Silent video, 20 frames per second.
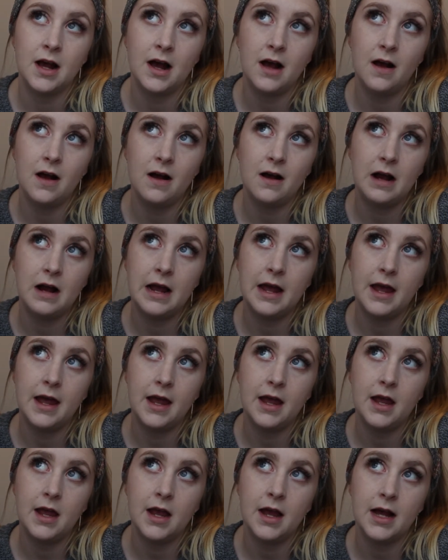
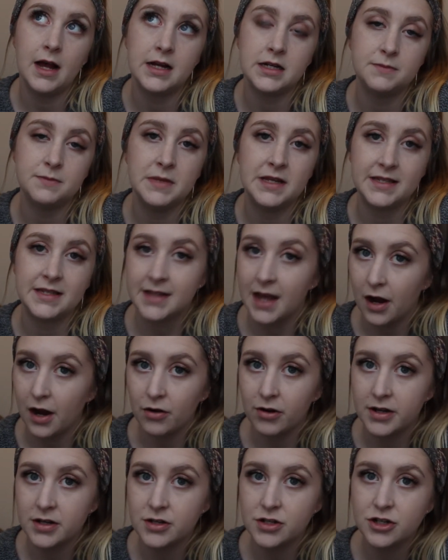I had a
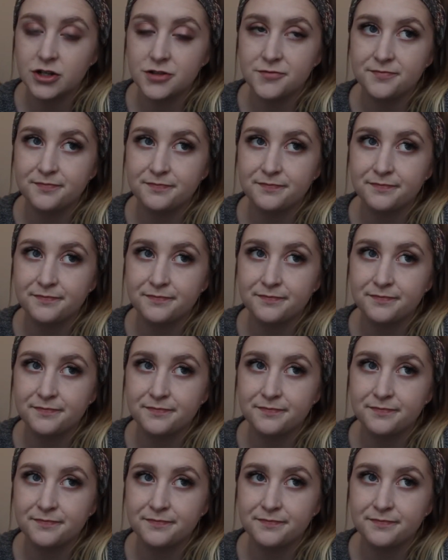miscarriage,